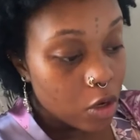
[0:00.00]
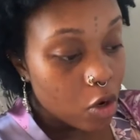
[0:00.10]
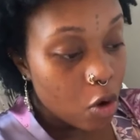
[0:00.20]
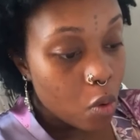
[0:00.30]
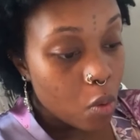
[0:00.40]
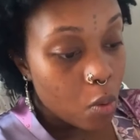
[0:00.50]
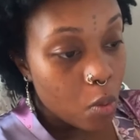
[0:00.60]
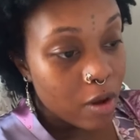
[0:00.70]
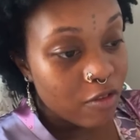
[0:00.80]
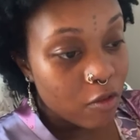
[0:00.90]
know
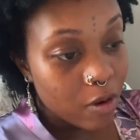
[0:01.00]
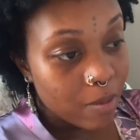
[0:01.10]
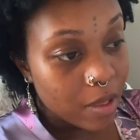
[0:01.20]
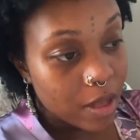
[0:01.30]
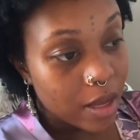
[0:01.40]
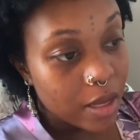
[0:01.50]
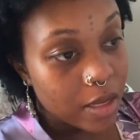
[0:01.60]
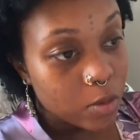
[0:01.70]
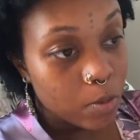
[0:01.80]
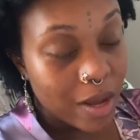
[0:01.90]
what formula
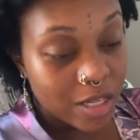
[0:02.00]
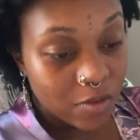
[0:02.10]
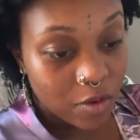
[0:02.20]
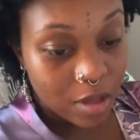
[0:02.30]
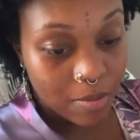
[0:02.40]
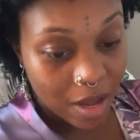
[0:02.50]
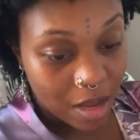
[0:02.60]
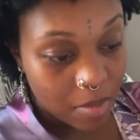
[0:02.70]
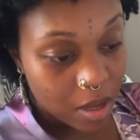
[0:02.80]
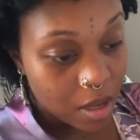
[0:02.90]
is best for the
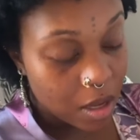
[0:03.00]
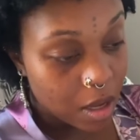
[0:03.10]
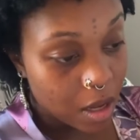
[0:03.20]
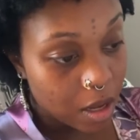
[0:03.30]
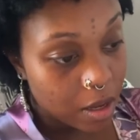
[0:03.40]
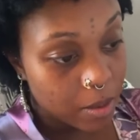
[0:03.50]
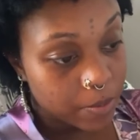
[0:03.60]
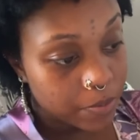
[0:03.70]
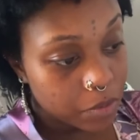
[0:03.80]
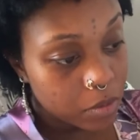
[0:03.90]
baby um,